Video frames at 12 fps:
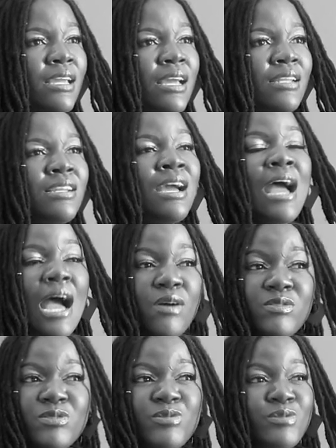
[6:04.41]
And I
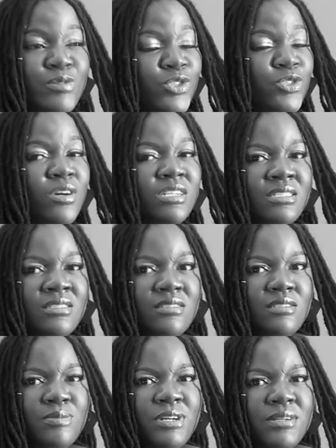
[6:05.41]
was also shocked in
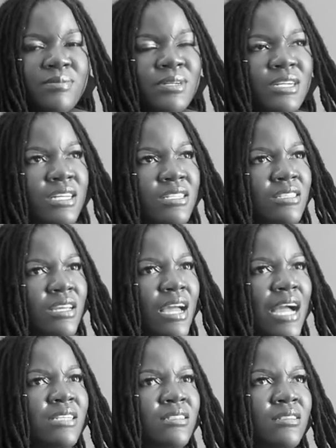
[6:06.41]
this period because like
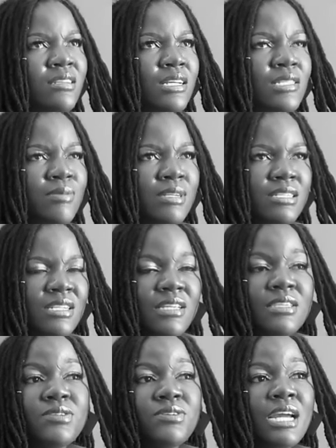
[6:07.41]
I didn't expect to
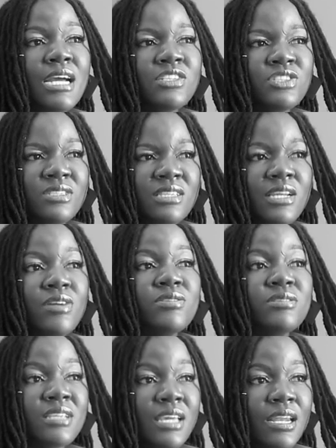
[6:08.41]
get the reaction that I
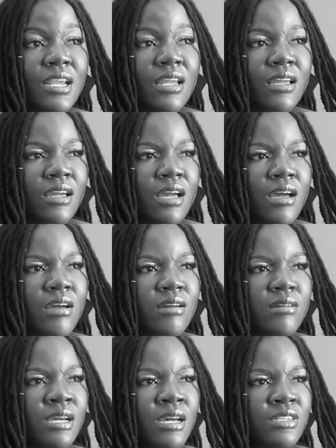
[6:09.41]
was getting
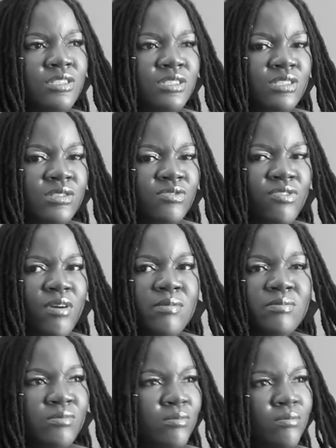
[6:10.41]
just
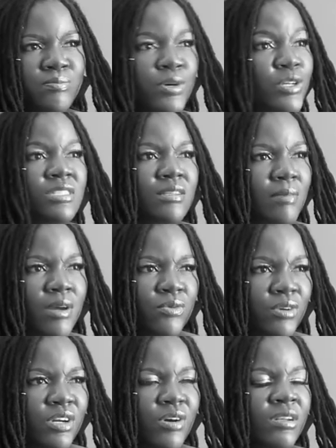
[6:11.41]
from posting my
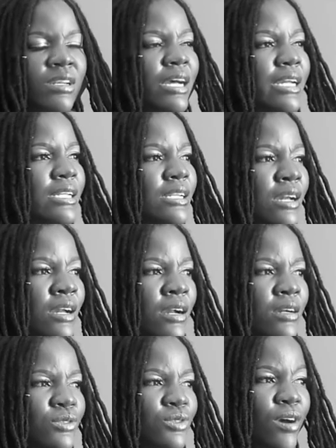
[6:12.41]
work online.
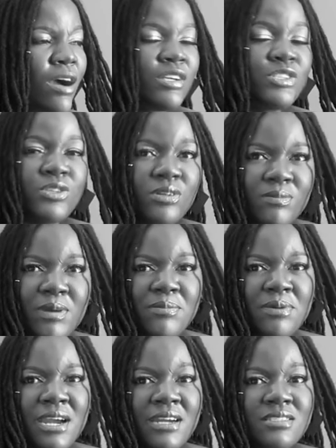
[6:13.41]
So I showed my
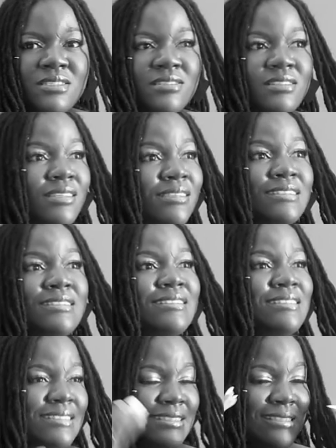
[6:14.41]
parents. I was like, this is
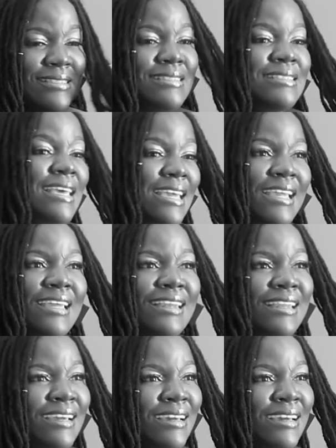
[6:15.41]
insane.